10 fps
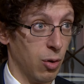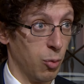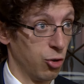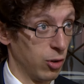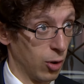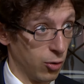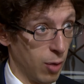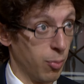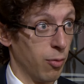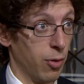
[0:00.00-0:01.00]
which is on
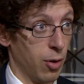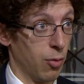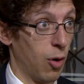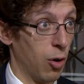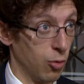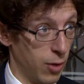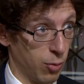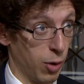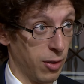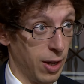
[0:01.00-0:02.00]
top of the 400
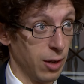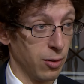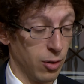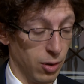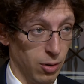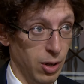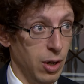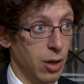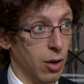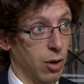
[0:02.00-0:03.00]
that were there. So
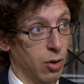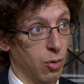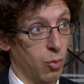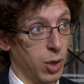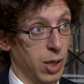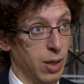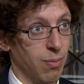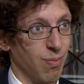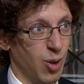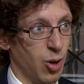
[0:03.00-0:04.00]
we
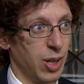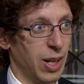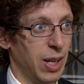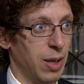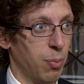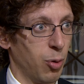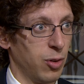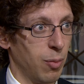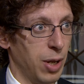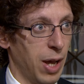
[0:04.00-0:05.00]
luckily
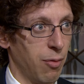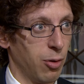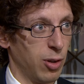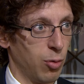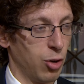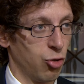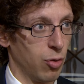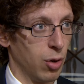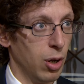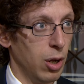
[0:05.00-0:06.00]
possibly have the
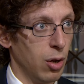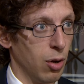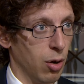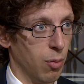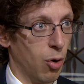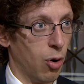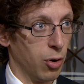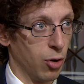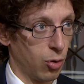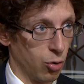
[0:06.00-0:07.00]
situation more
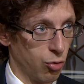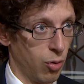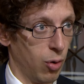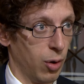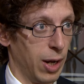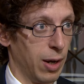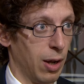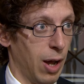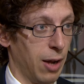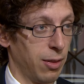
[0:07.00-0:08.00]
under control. And
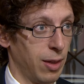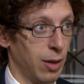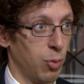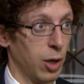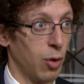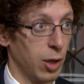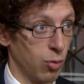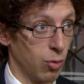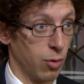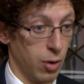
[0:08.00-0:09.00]
I think we're going
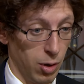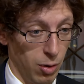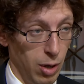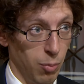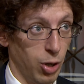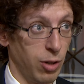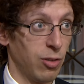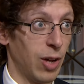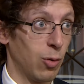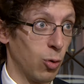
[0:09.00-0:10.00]
to, the British
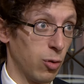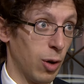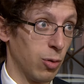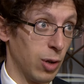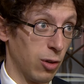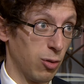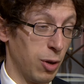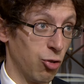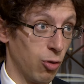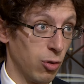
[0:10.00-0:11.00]
side also has announced
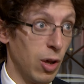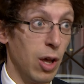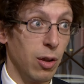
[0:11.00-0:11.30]
measures.